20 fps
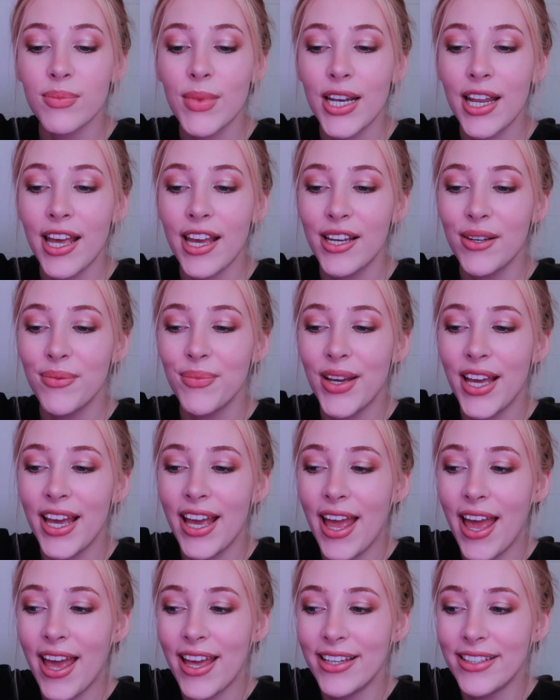my name,
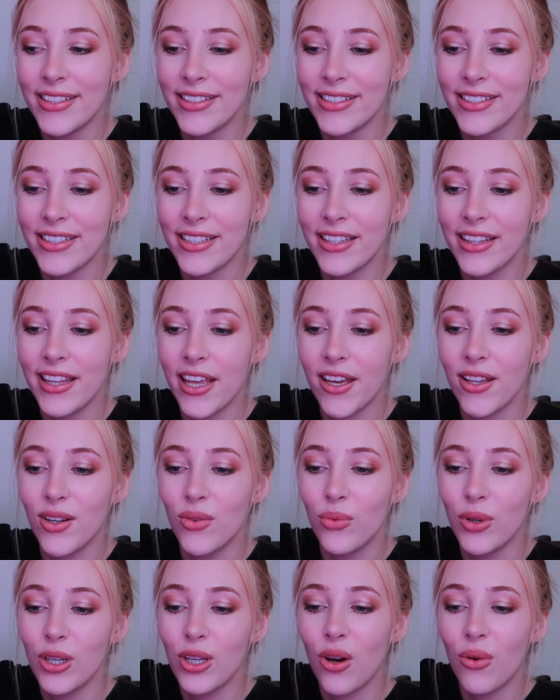and
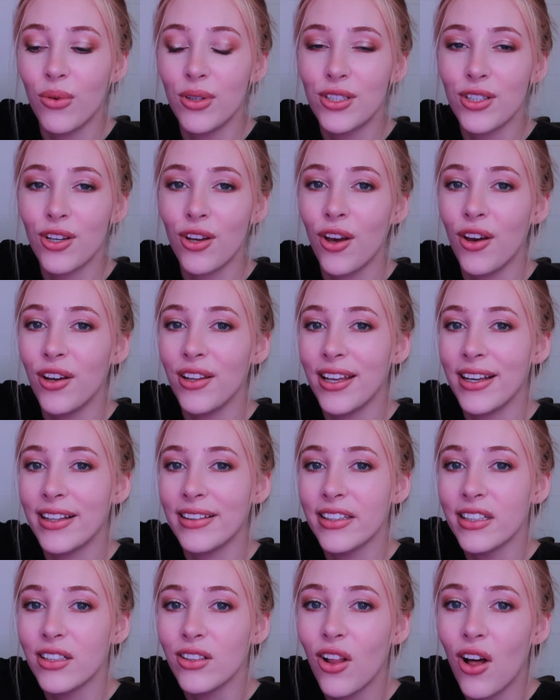then we go into her like
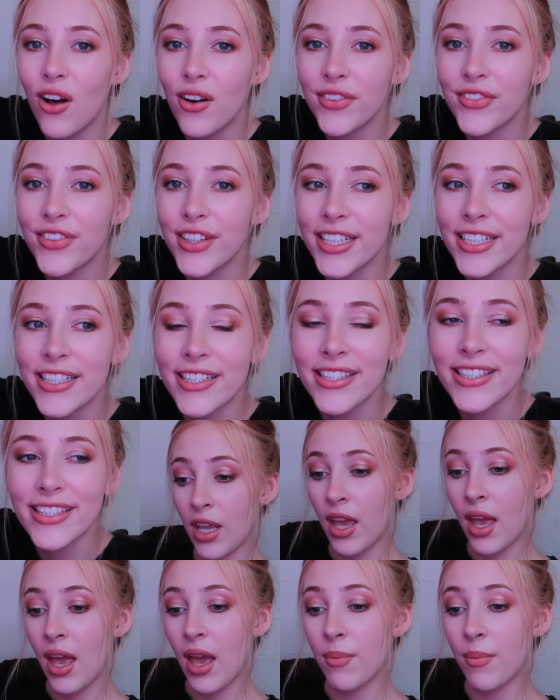little office.